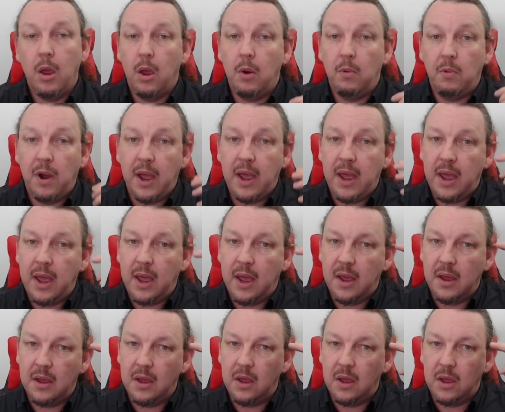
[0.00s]

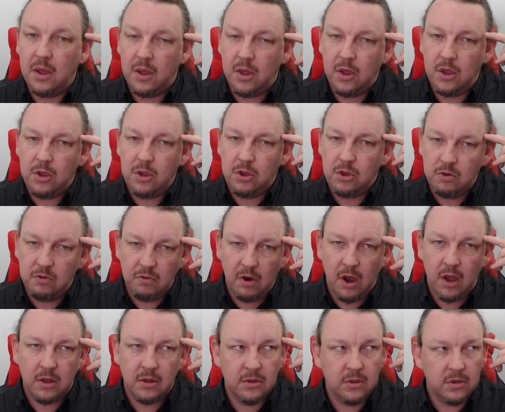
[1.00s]
where you
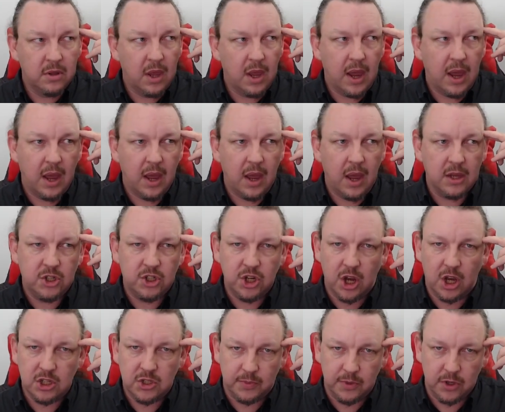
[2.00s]
run a
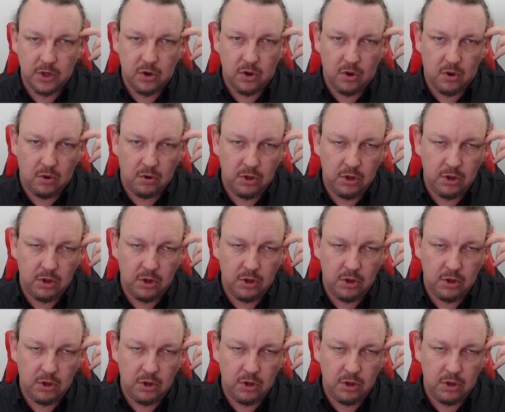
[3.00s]
judgment call.